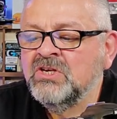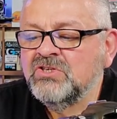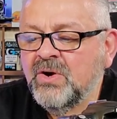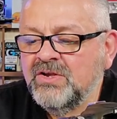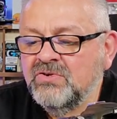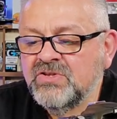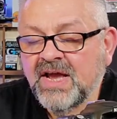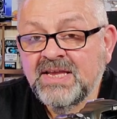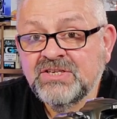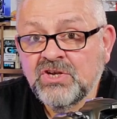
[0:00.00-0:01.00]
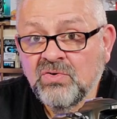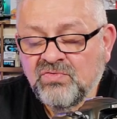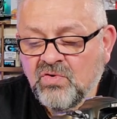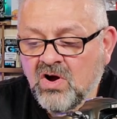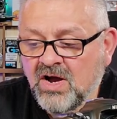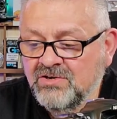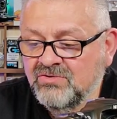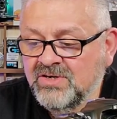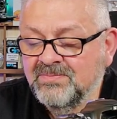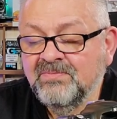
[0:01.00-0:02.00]
So I used I S O four
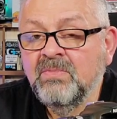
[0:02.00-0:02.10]
hundred,